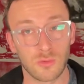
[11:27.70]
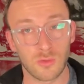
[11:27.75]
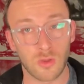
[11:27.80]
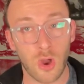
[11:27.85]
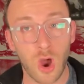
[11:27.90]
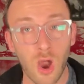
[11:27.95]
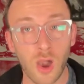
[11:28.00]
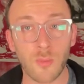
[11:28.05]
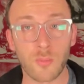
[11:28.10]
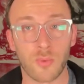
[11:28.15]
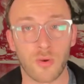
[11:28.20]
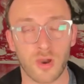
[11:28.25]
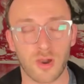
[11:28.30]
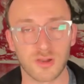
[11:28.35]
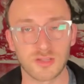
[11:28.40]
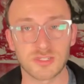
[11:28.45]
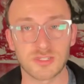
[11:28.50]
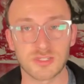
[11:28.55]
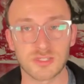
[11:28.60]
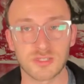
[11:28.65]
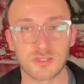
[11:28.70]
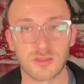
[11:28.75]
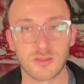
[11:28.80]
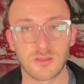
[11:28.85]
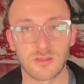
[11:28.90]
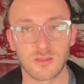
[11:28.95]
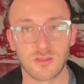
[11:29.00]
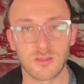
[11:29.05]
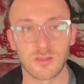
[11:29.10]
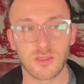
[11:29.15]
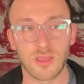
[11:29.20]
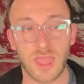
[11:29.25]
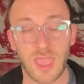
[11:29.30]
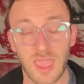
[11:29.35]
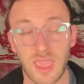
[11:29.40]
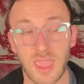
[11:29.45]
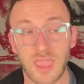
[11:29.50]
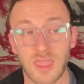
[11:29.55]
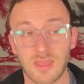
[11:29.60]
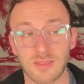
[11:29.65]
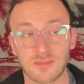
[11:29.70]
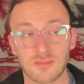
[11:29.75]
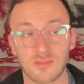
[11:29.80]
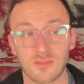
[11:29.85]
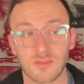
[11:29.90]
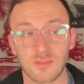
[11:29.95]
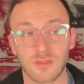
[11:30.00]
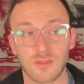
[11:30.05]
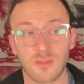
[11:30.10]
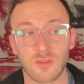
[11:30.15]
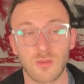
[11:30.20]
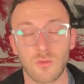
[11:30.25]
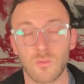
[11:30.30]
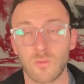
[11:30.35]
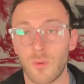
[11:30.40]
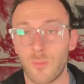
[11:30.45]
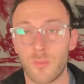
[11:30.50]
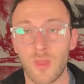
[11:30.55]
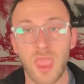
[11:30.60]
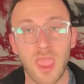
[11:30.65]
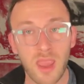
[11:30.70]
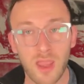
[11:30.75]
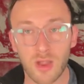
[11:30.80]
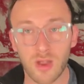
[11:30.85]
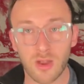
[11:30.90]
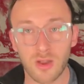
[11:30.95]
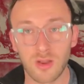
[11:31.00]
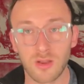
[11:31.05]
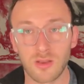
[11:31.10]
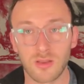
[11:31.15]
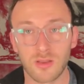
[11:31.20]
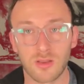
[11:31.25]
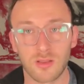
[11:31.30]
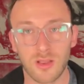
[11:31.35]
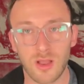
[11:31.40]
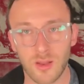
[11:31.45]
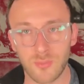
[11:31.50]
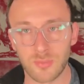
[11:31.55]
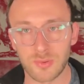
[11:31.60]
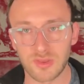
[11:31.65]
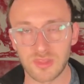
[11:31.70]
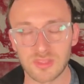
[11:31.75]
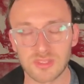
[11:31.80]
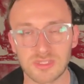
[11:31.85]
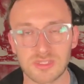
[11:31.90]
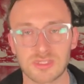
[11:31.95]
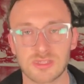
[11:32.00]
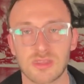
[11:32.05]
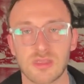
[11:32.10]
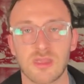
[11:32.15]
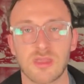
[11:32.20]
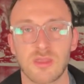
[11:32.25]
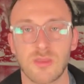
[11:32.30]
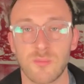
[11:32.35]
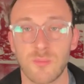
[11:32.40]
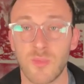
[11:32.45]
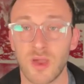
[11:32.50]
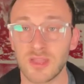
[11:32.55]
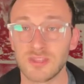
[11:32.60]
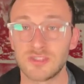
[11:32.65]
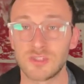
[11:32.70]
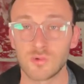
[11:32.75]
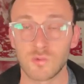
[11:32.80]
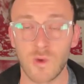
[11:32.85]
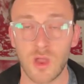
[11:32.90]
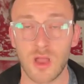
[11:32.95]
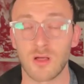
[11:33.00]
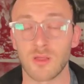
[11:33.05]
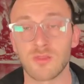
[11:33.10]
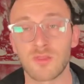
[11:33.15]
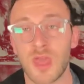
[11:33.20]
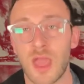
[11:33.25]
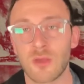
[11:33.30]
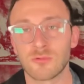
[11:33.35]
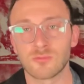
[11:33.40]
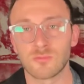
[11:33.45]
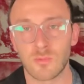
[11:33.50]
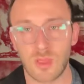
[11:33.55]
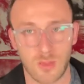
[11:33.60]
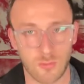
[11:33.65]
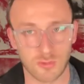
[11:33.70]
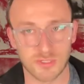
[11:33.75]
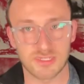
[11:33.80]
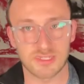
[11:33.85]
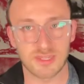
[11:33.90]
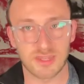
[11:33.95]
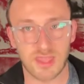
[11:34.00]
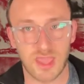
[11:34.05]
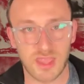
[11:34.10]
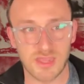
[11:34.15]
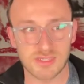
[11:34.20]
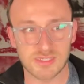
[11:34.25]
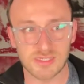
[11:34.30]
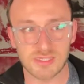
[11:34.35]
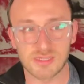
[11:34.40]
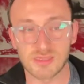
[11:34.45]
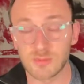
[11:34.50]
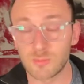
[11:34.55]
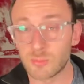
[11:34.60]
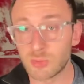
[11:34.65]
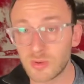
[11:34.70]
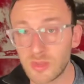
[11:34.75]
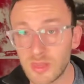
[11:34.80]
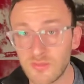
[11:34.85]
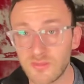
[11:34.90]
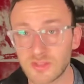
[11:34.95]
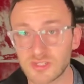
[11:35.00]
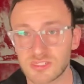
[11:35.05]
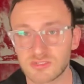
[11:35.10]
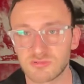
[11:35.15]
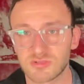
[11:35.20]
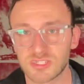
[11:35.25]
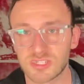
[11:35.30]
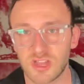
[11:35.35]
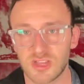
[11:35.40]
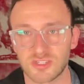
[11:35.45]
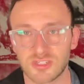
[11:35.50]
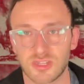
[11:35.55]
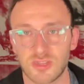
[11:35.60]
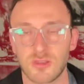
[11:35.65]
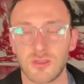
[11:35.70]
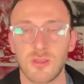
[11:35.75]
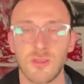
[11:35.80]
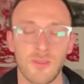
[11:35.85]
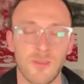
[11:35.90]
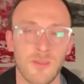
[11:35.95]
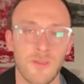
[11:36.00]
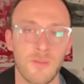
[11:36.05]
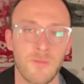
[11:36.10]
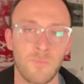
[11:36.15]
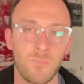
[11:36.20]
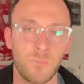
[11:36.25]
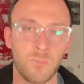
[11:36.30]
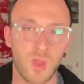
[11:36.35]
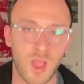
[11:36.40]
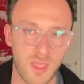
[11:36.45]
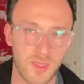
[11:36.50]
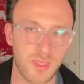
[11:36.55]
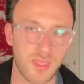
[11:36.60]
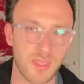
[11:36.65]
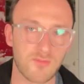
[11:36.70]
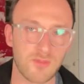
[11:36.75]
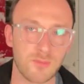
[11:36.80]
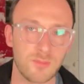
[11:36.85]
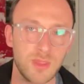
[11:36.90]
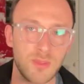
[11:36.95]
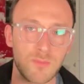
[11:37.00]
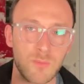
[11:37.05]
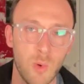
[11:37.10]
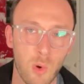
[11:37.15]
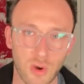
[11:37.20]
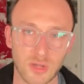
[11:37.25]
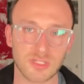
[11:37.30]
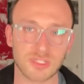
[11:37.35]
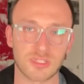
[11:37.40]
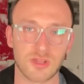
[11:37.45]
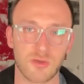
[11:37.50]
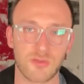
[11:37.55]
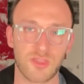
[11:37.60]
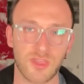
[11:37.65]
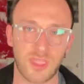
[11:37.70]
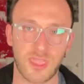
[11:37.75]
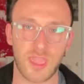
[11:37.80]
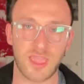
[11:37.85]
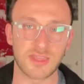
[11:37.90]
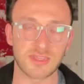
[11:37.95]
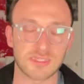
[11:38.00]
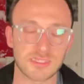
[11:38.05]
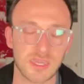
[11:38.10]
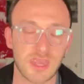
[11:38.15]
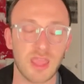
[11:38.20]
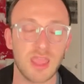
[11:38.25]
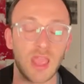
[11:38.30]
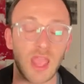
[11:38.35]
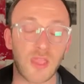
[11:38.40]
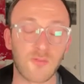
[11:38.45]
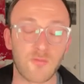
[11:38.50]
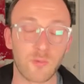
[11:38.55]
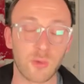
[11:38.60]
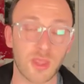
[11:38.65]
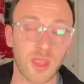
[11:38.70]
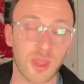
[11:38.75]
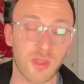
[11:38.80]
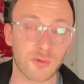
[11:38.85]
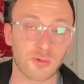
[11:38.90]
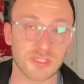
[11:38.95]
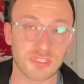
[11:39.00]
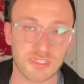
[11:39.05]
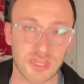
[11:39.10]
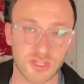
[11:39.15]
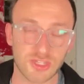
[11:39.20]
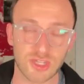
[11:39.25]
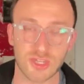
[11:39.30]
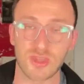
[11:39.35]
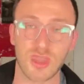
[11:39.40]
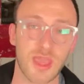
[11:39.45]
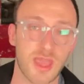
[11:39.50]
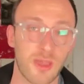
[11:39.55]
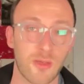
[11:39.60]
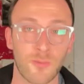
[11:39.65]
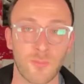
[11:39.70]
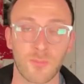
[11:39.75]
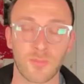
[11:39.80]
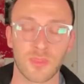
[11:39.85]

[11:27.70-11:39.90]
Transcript: car parts and repair companies might do well. That was the case in the previous recession, might even be more so the case if we get a recession now.